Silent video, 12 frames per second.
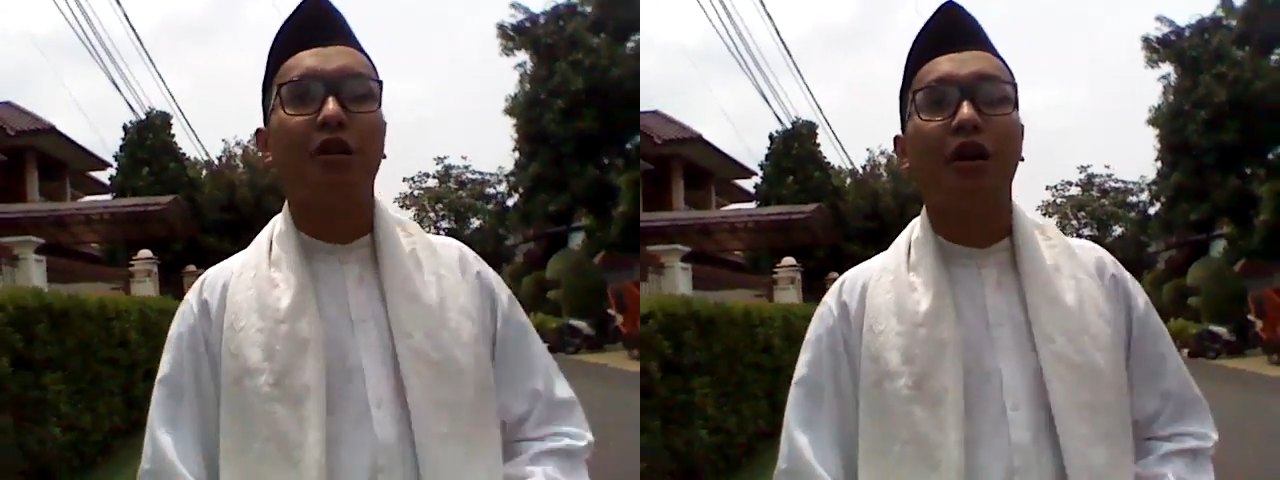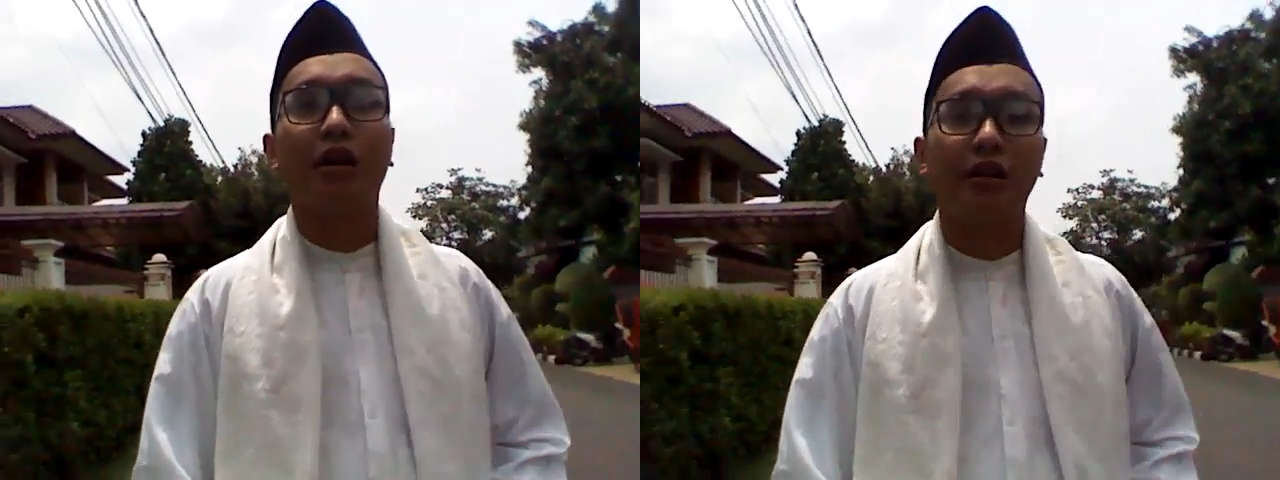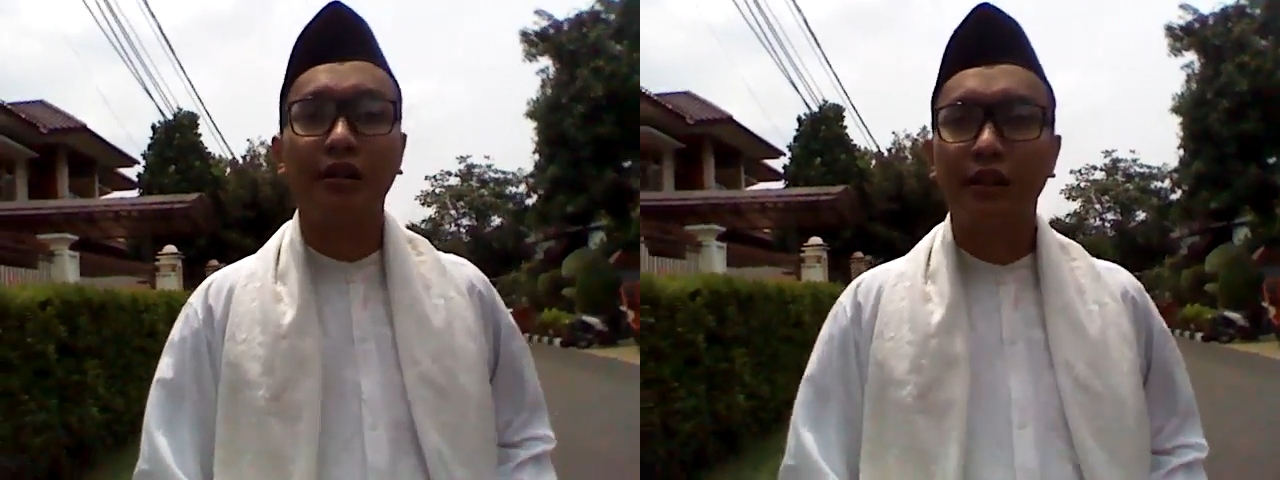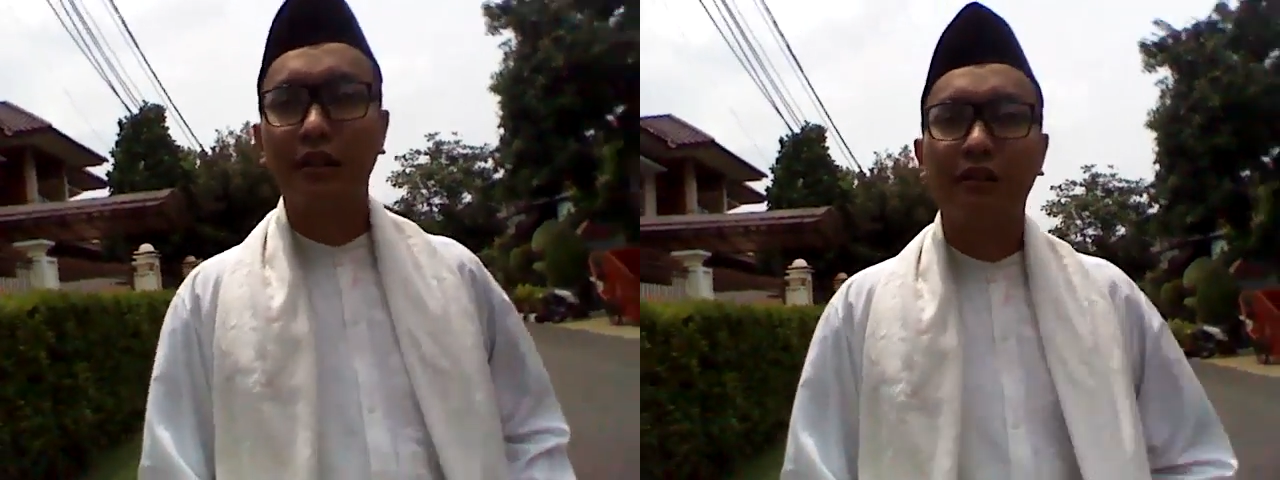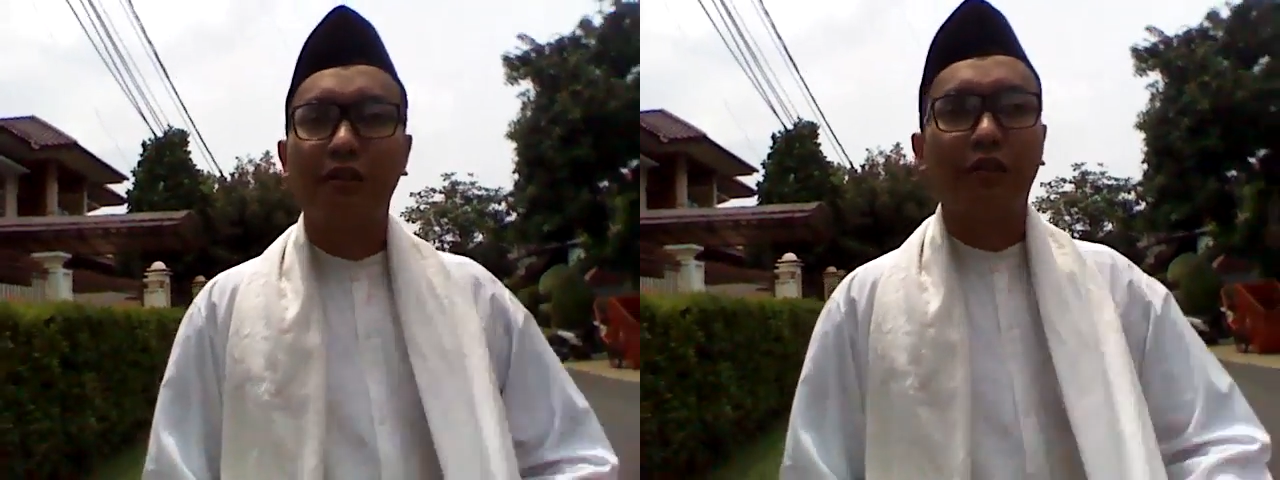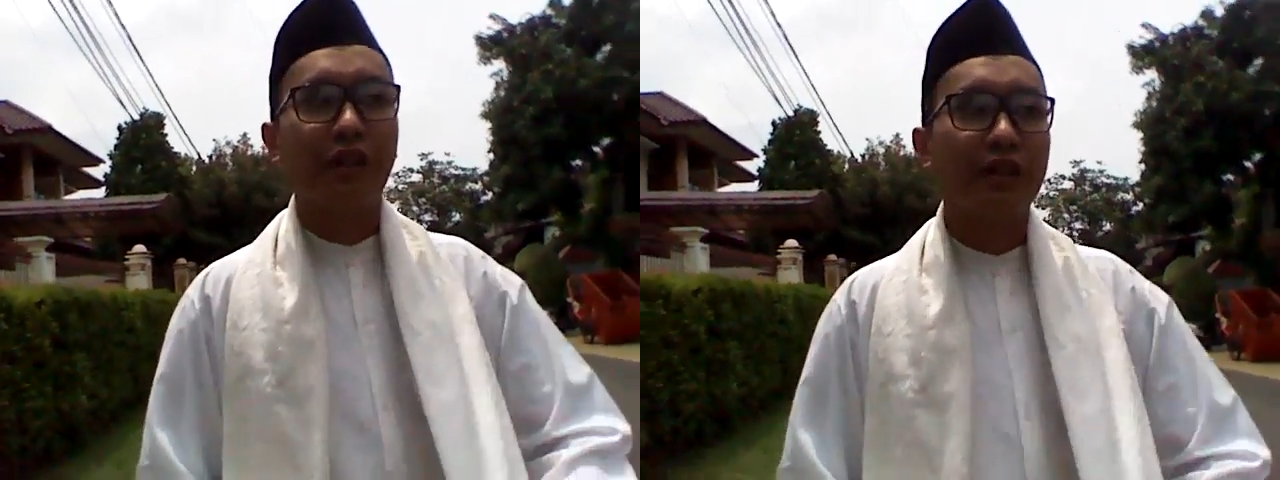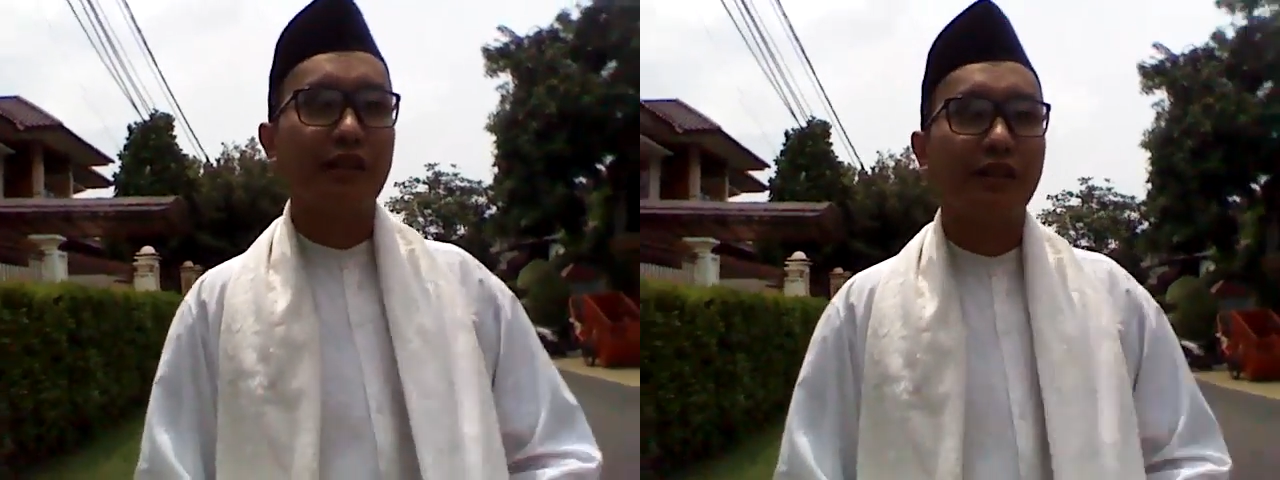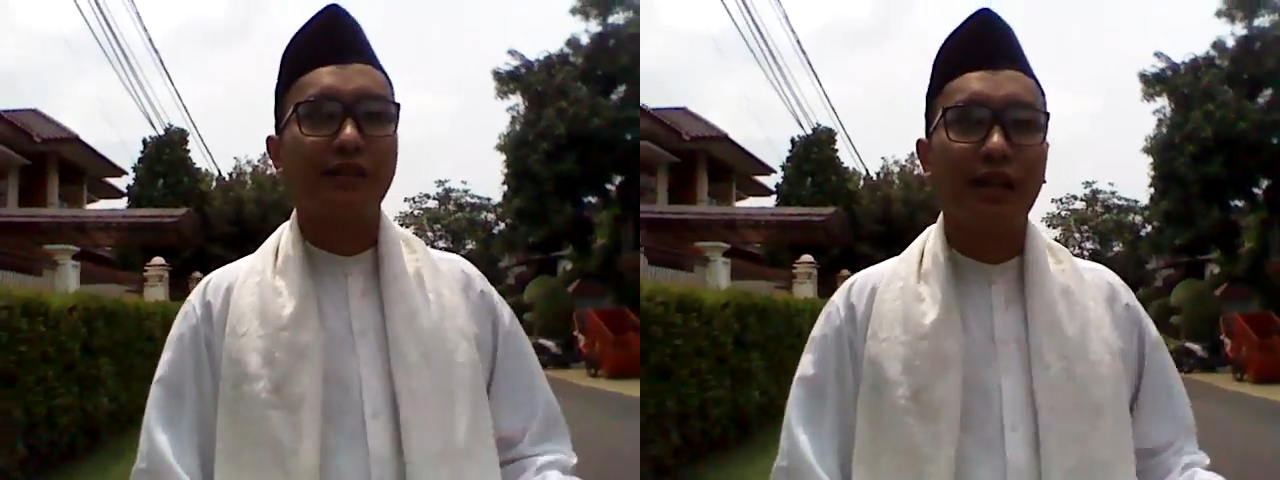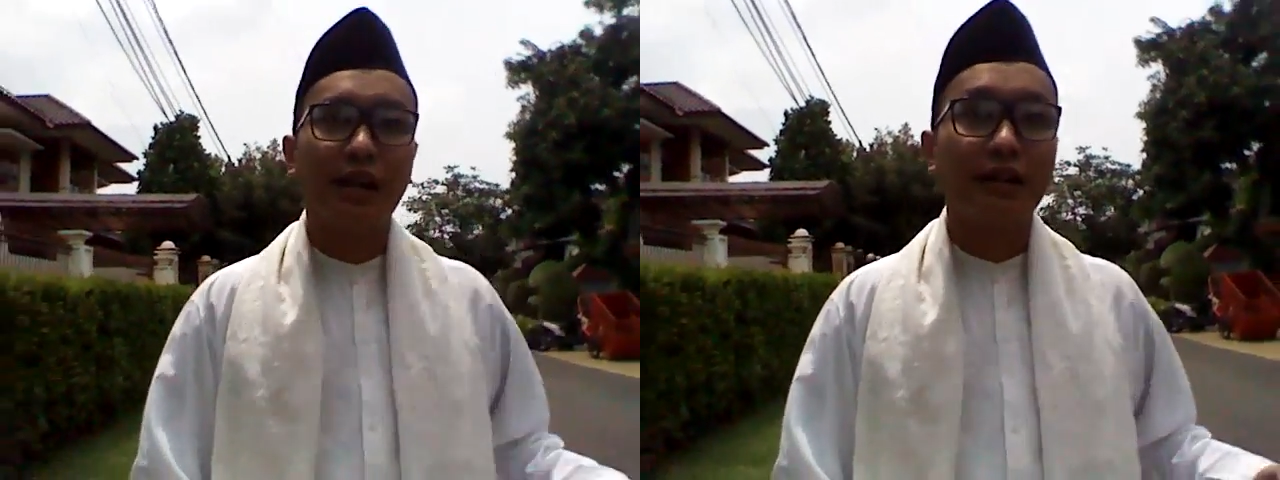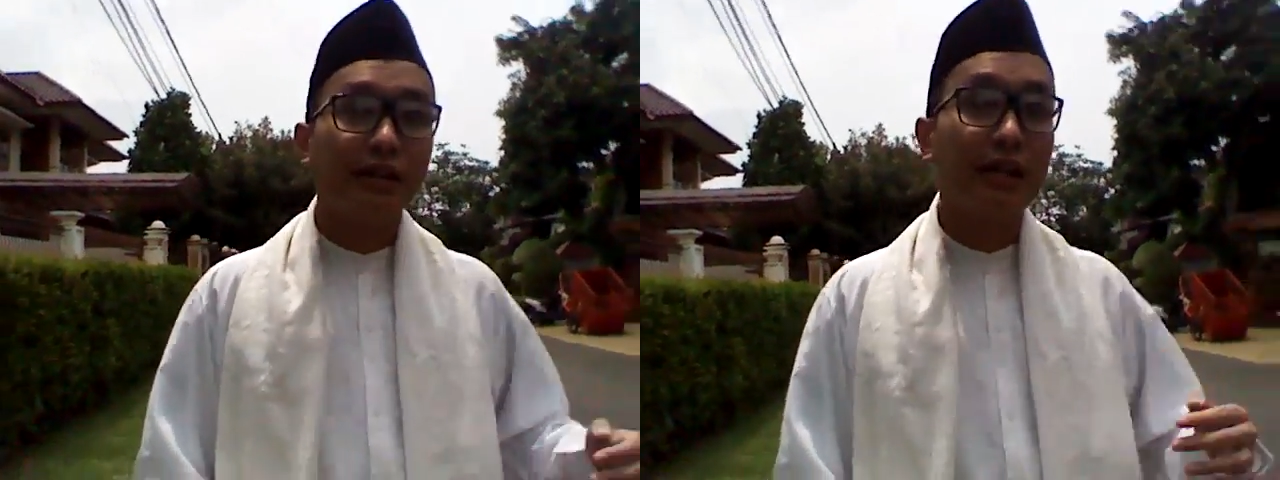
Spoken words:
are foreigners and